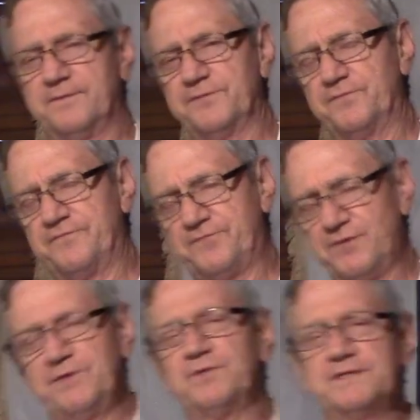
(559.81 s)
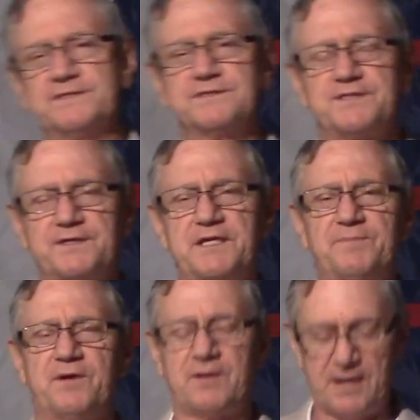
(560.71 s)
The three reasons to keep
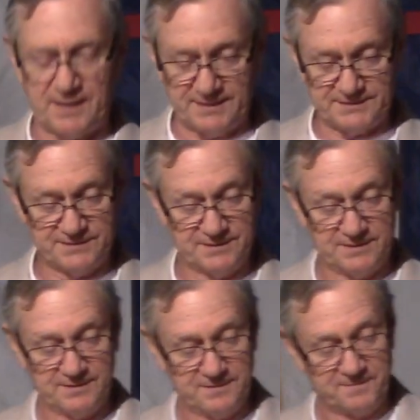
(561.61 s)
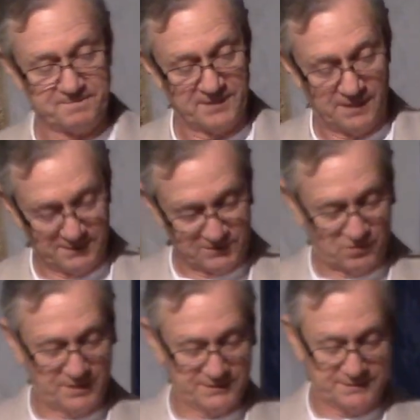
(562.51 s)
our eyes on
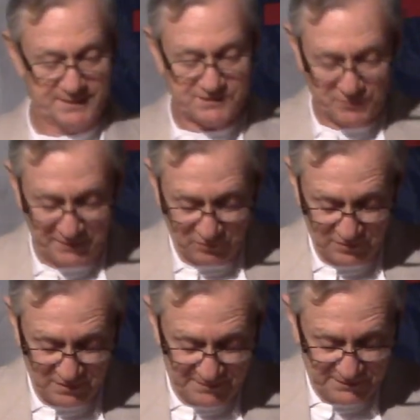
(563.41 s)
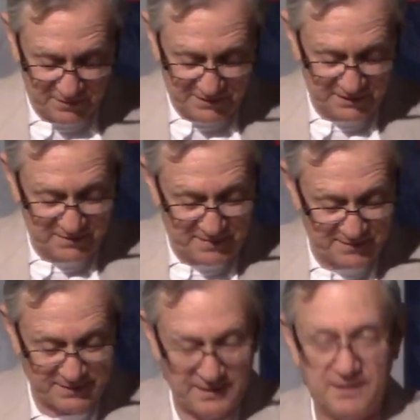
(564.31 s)
Christ. Next week we're going to be talking
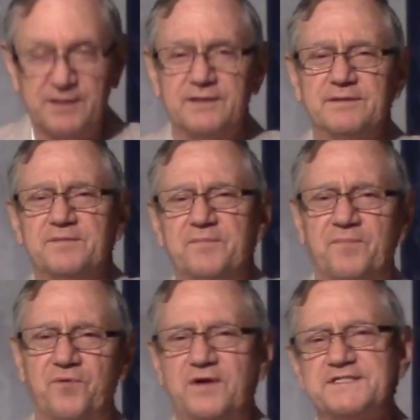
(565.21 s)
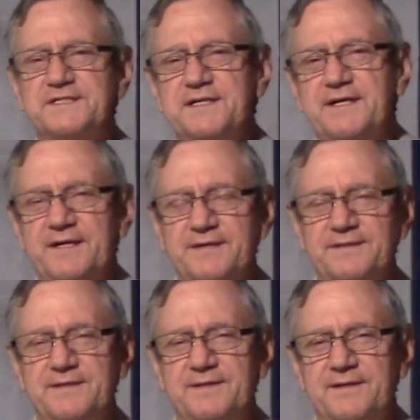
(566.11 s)
about pressing
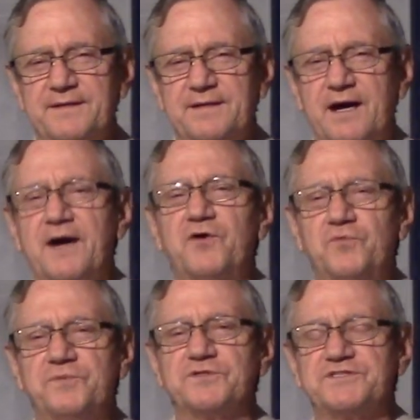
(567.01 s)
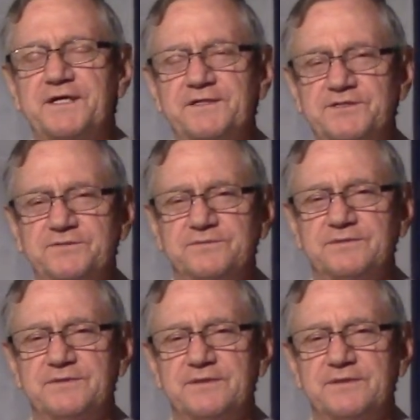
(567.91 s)
ahead. I hope you stay tuned.